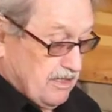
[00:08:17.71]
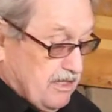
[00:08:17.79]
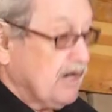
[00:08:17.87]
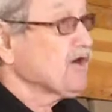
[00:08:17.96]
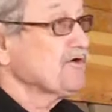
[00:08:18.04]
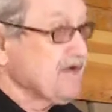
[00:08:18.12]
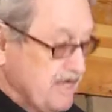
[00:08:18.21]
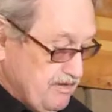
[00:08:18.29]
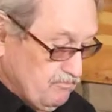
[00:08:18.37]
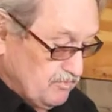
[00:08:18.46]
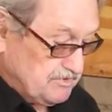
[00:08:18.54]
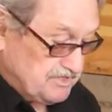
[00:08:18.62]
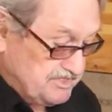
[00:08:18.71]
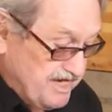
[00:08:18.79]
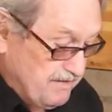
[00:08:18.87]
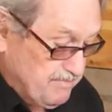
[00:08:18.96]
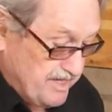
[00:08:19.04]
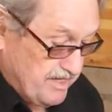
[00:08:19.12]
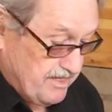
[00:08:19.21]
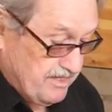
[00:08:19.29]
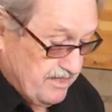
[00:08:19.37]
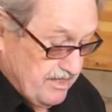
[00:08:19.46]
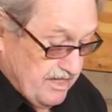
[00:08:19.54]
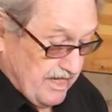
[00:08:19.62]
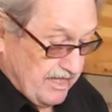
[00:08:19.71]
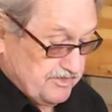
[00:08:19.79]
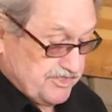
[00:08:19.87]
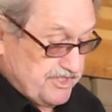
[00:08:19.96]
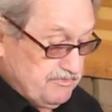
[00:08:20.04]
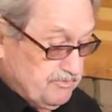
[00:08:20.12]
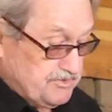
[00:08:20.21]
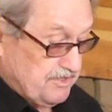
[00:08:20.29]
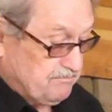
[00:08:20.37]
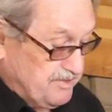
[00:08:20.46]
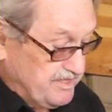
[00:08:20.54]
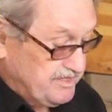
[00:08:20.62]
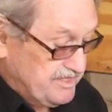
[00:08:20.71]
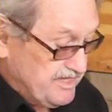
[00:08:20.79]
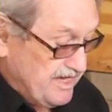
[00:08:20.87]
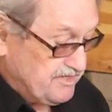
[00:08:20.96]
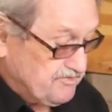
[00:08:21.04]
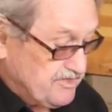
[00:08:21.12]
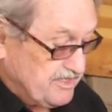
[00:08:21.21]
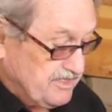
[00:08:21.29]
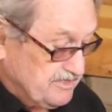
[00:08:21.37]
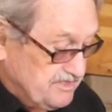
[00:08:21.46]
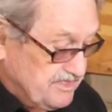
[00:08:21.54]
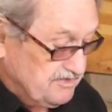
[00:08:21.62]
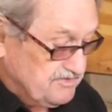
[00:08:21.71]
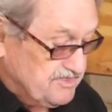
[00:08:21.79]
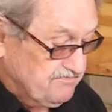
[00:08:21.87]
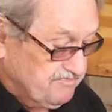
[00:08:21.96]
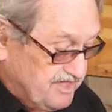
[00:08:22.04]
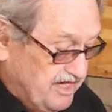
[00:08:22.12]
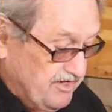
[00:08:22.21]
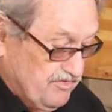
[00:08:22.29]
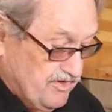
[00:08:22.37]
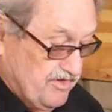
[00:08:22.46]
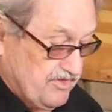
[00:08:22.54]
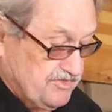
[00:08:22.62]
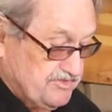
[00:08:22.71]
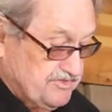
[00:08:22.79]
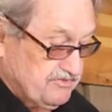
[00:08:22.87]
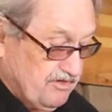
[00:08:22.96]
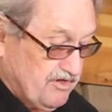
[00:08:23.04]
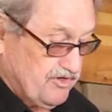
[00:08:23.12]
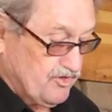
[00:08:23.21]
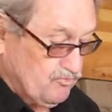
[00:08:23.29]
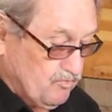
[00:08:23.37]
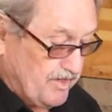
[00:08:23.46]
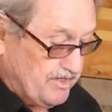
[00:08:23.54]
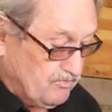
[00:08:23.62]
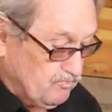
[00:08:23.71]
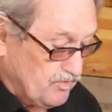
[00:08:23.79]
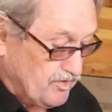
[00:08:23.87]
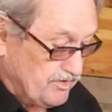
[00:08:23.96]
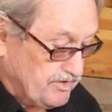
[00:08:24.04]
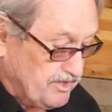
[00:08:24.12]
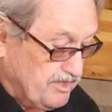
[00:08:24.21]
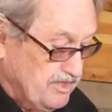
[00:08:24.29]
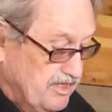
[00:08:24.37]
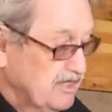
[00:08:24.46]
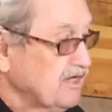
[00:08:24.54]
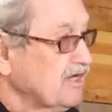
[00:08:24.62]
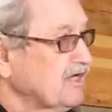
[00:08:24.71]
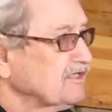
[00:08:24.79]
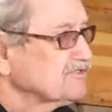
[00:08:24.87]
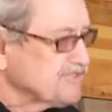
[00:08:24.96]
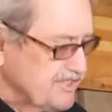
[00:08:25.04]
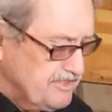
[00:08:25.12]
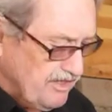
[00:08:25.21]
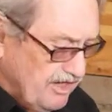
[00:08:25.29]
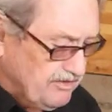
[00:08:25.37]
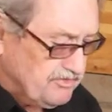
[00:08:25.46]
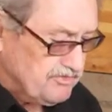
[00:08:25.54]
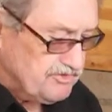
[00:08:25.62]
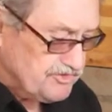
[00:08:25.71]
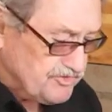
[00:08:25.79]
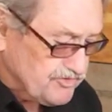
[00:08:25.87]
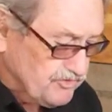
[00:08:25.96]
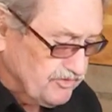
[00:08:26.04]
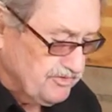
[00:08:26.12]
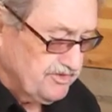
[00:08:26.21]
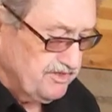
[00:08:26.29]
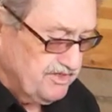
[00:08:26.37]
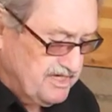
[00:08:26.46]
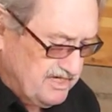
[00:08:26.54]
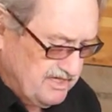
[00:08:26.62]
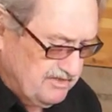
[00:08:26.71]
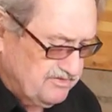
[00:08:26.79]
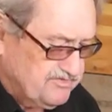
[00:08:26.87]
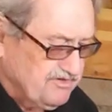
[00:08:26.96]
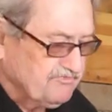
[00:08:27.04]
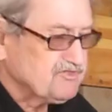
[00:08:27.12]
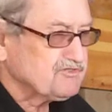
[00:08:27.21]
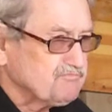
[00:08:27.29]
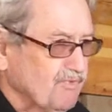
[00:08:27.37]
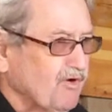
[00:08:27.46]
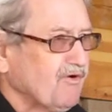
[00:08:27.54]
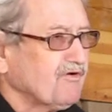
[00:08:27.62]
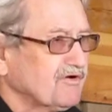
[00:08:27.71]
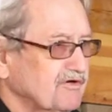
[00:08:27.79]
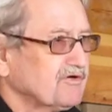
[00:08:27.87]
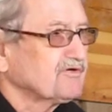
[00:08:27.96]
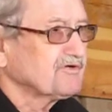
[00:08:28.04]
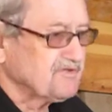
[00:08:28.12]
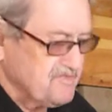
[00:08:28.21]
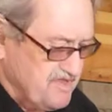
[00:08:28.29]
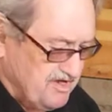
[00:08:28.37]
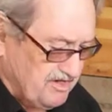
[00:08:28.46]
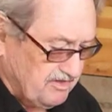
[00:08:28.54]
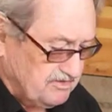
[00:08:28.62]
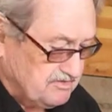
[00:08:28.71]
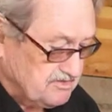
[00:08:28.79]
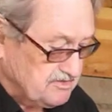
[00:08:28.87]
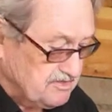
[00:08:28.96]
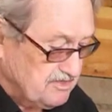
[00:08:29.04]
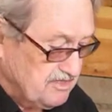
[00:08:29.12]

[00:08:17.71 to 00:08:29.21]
Her name was Debbie, and she was a pediatric intensive care nurse on her way to work. She understood the needs of small hurt things.